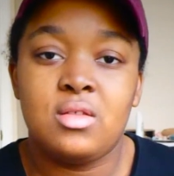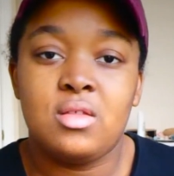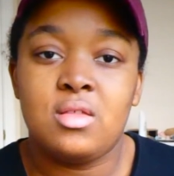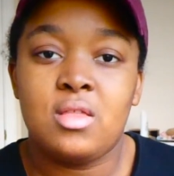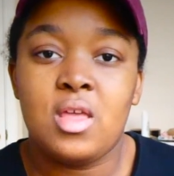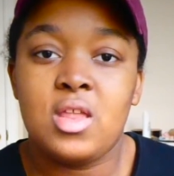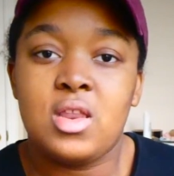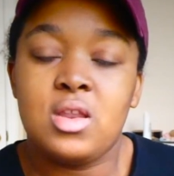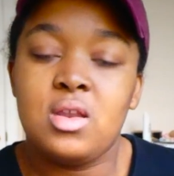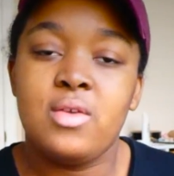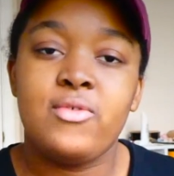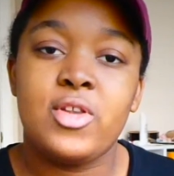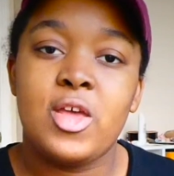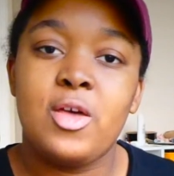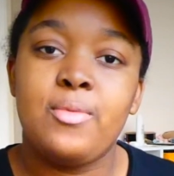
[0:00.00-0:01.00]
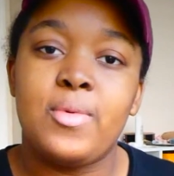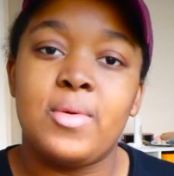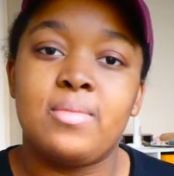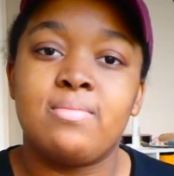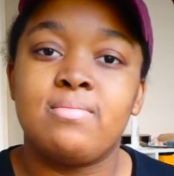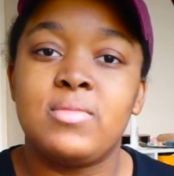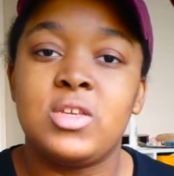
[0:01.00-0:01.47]
they didn't even help
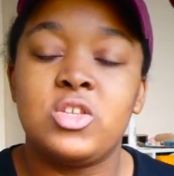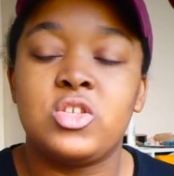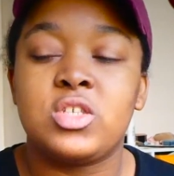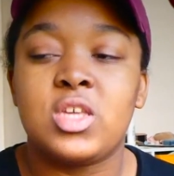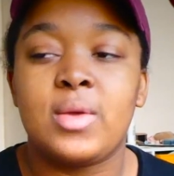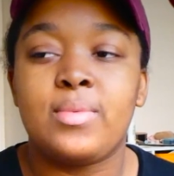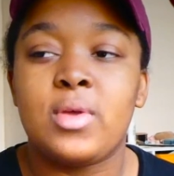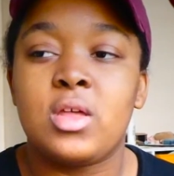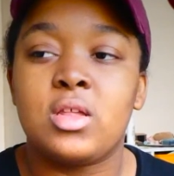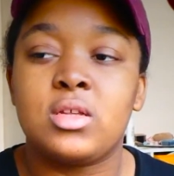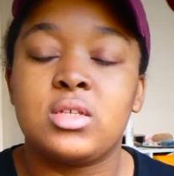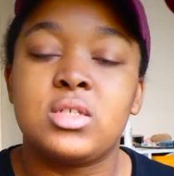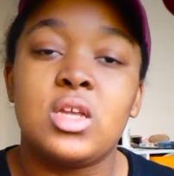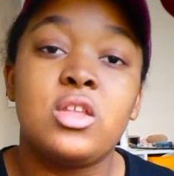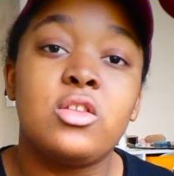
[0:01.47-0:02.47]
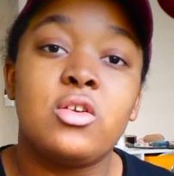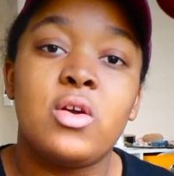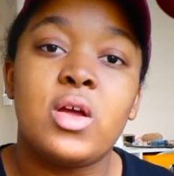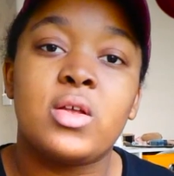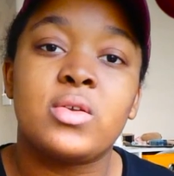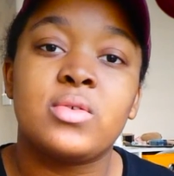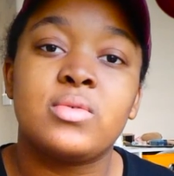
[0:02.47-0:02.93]
him. He just kept yelling, stay on the
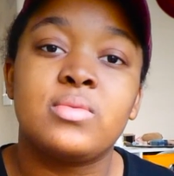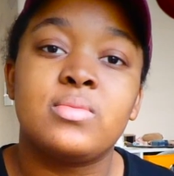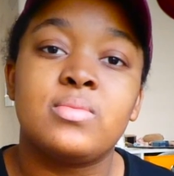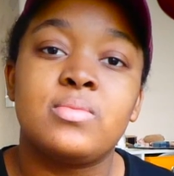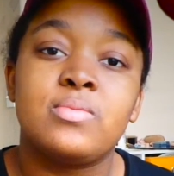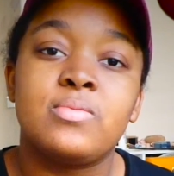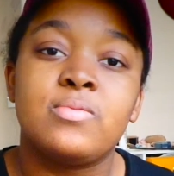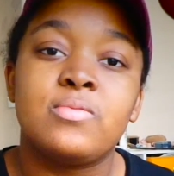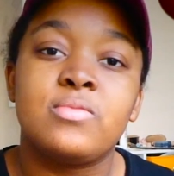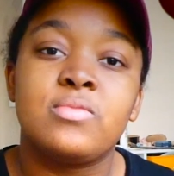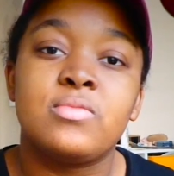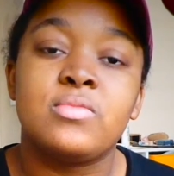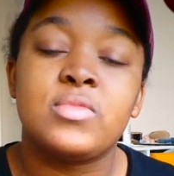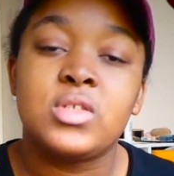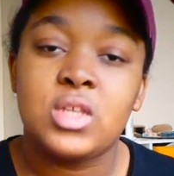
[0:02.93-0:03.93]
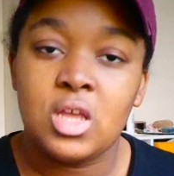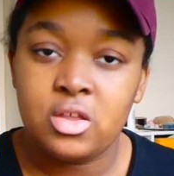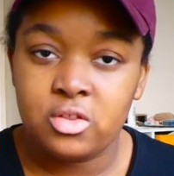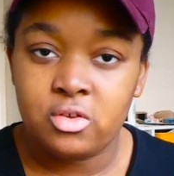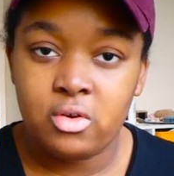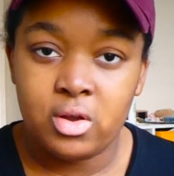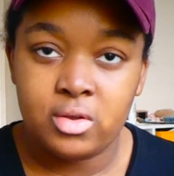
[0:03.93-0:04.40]
ground, stay on
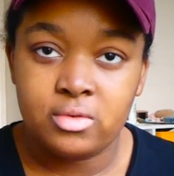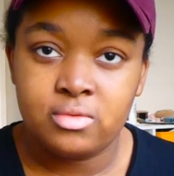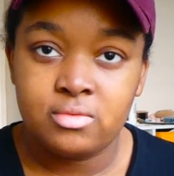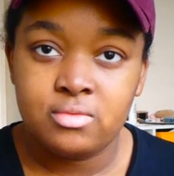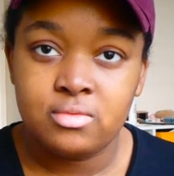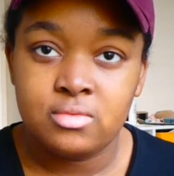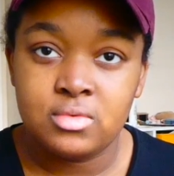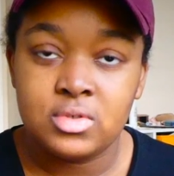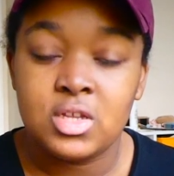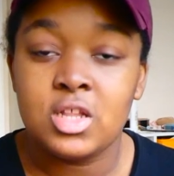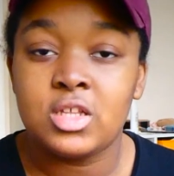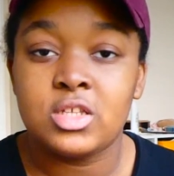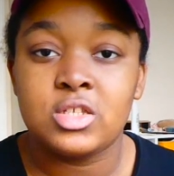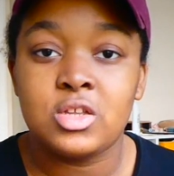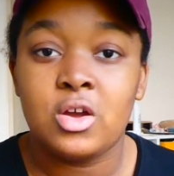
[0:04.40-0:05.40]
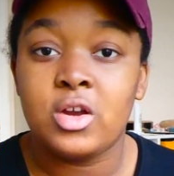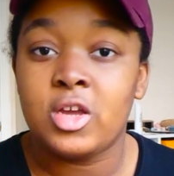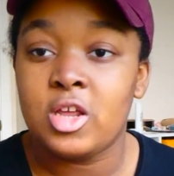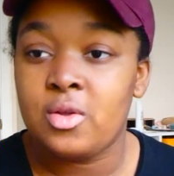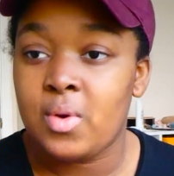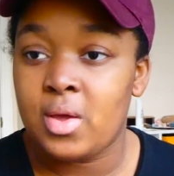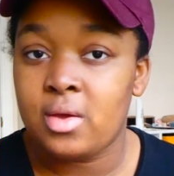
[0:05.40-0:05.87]
the ground, telling Star,
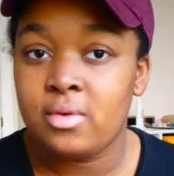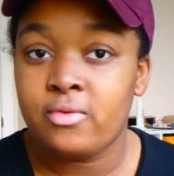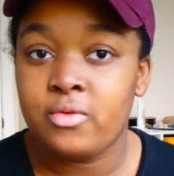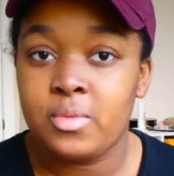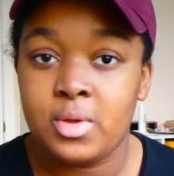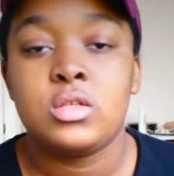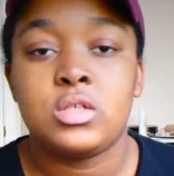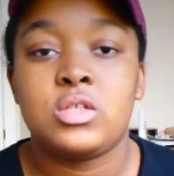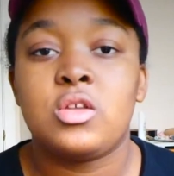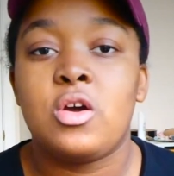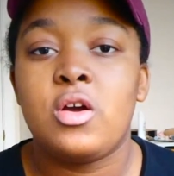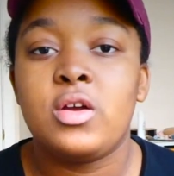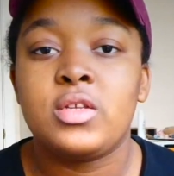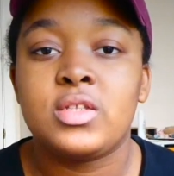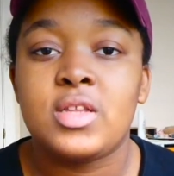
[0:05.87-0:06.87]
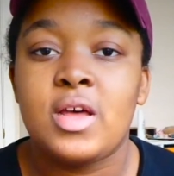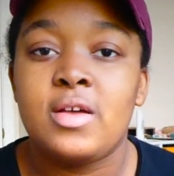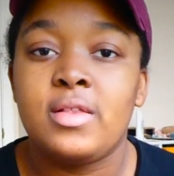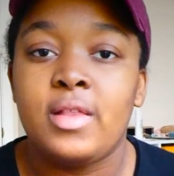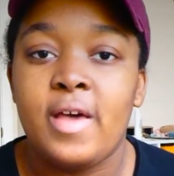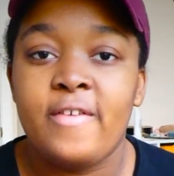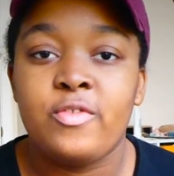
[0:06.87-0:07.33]
get away from him. Star is
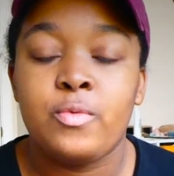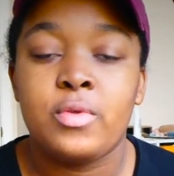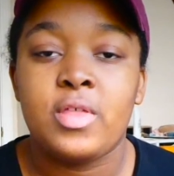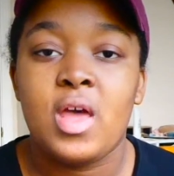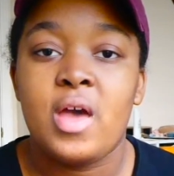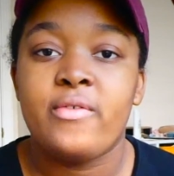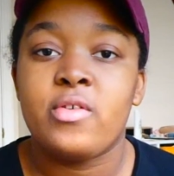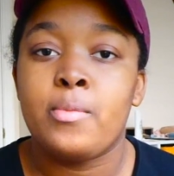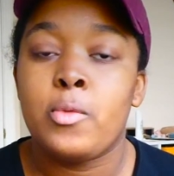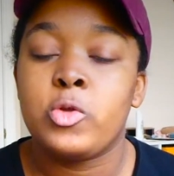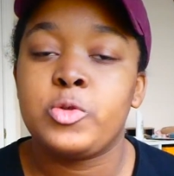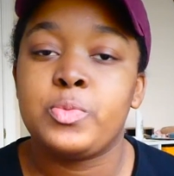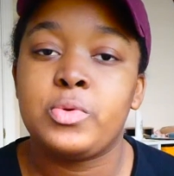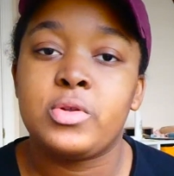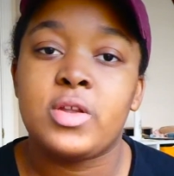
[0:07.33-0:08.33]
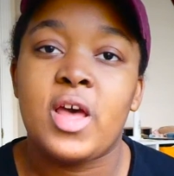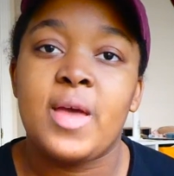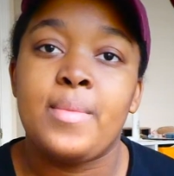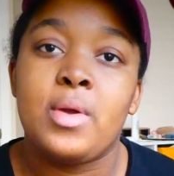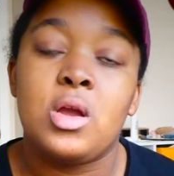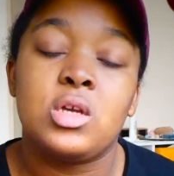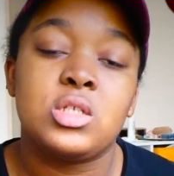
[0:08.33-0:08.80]
now left with having multiple
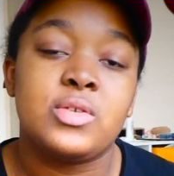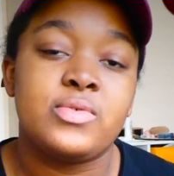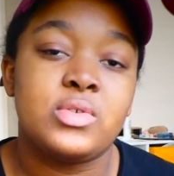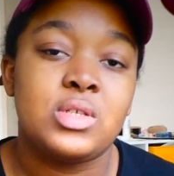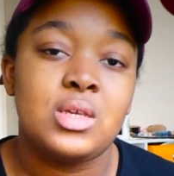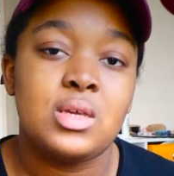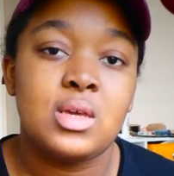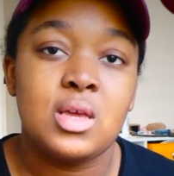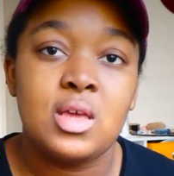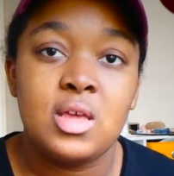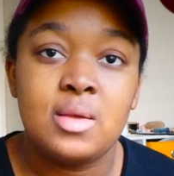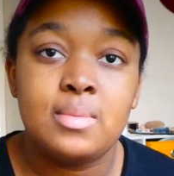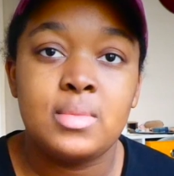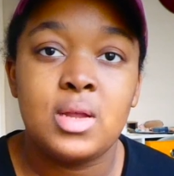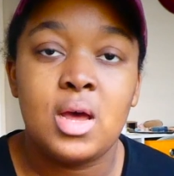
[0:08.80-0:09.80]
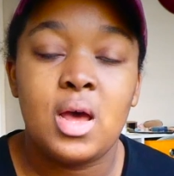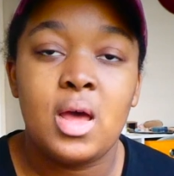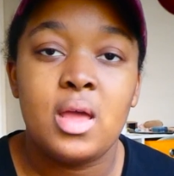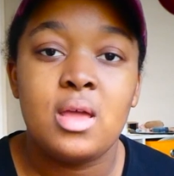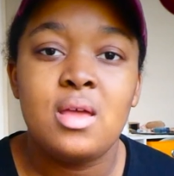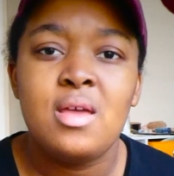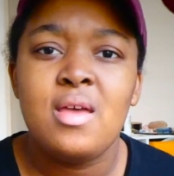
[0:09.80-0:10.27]
nightmares of seeing him
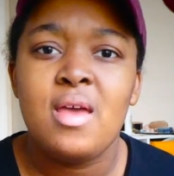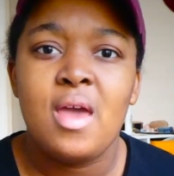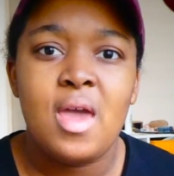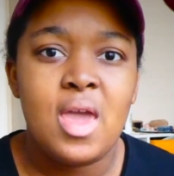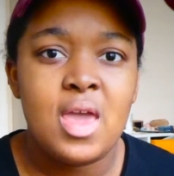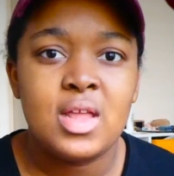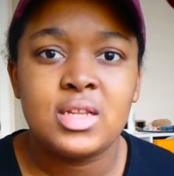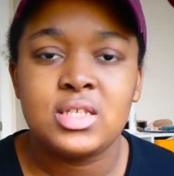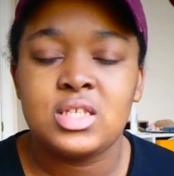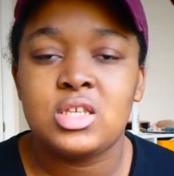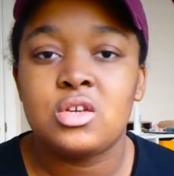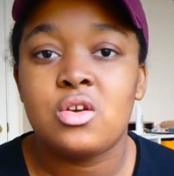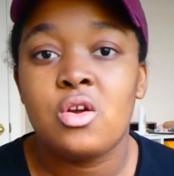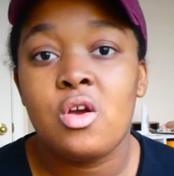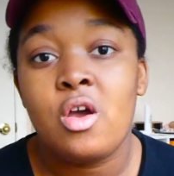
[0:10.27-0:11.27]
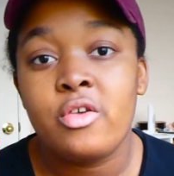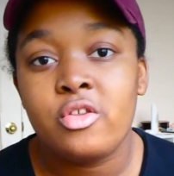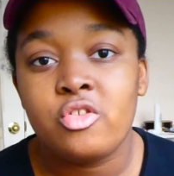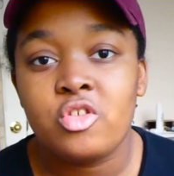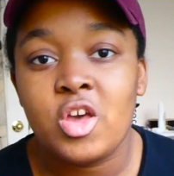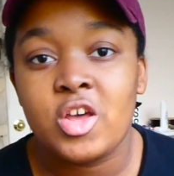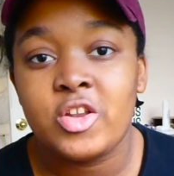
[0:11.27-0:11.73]
die and seeing her other
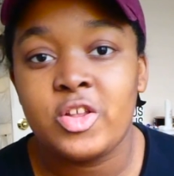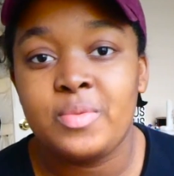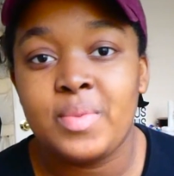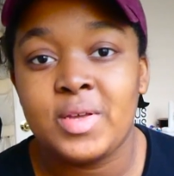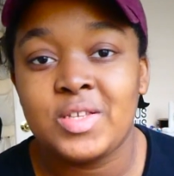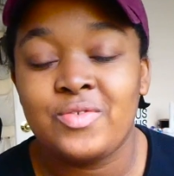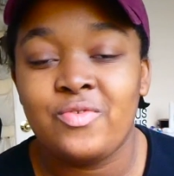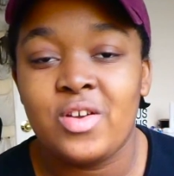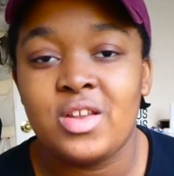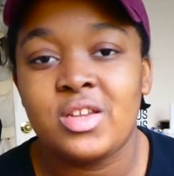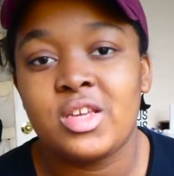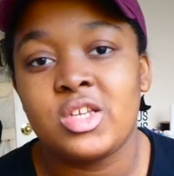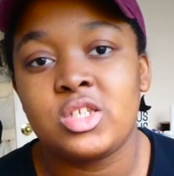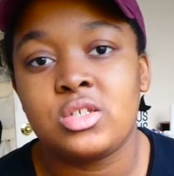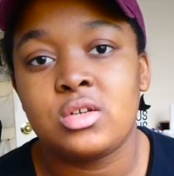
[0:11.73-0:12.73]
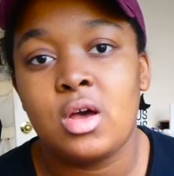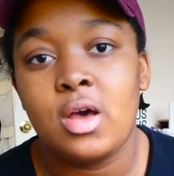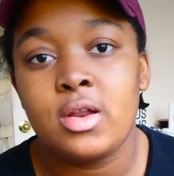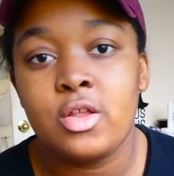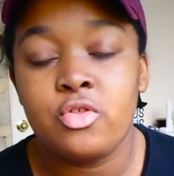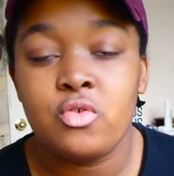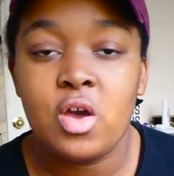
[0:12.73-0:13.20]
childhood best friend get
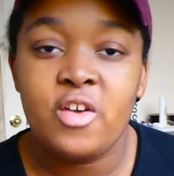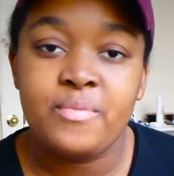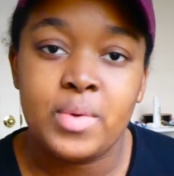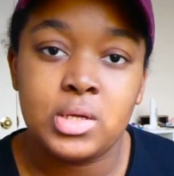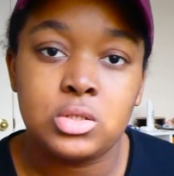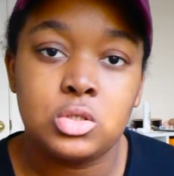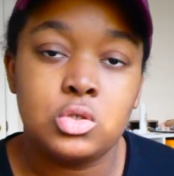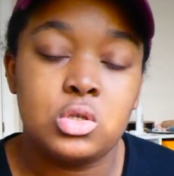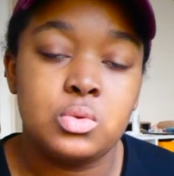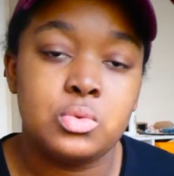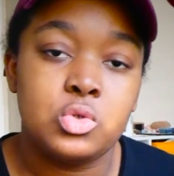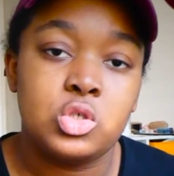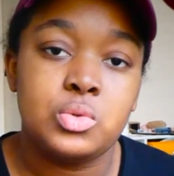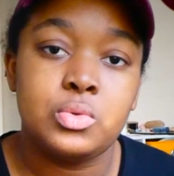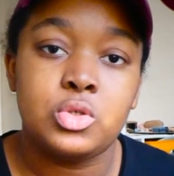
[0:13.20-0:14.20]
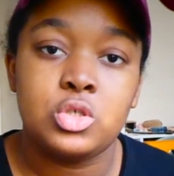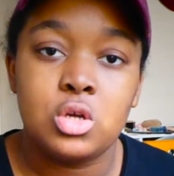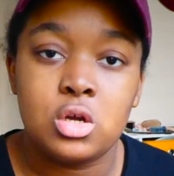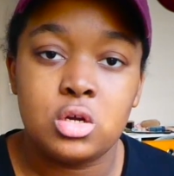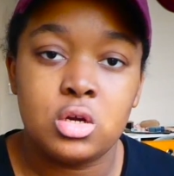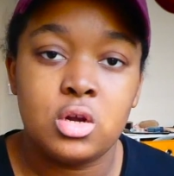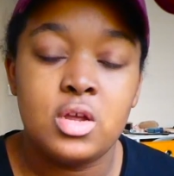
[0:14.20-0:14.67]
shot in a drive-by shooting when she was
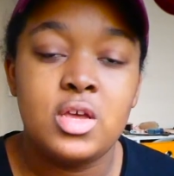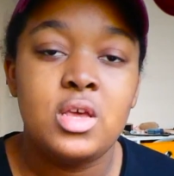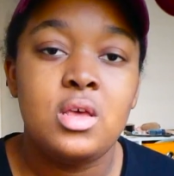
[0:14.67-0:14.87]
younger.